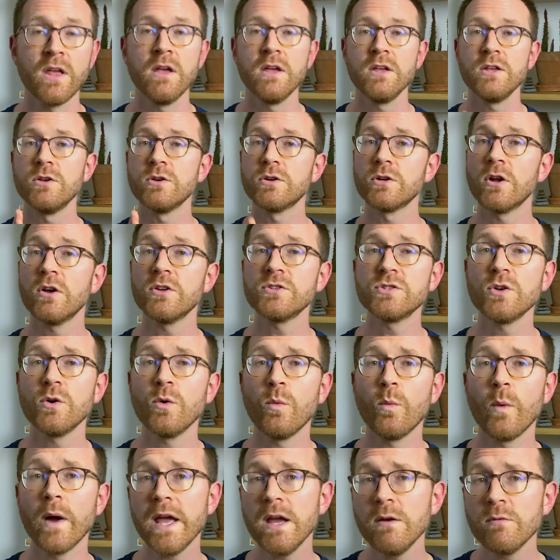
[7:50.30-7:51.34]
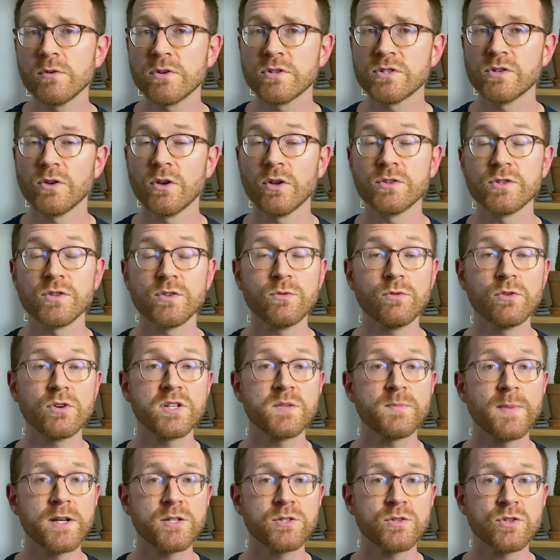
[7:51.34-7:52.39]
You can also weight results through a
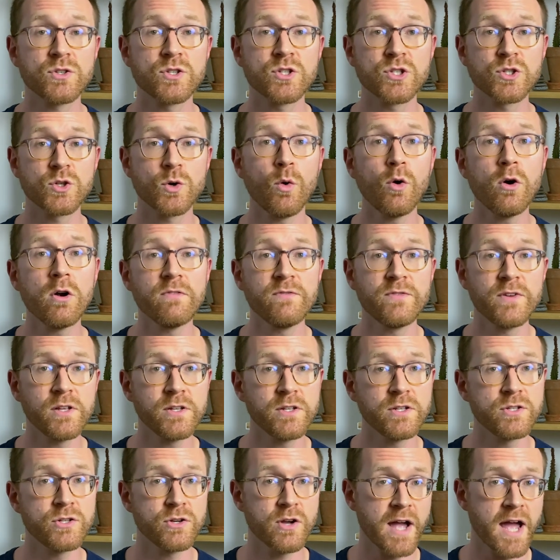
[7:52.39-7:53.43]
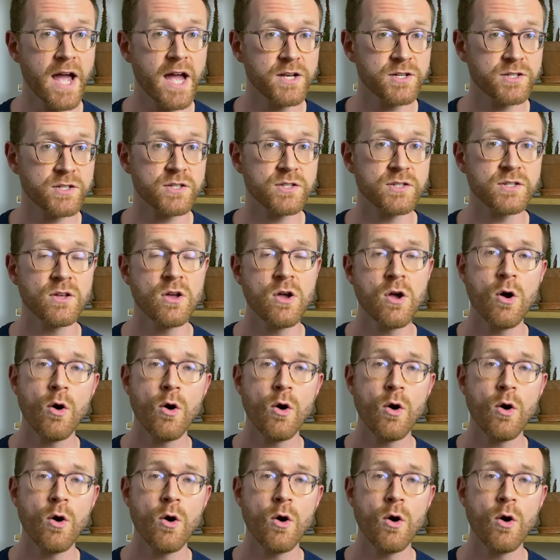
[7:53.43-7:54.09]
special score field in your hashes,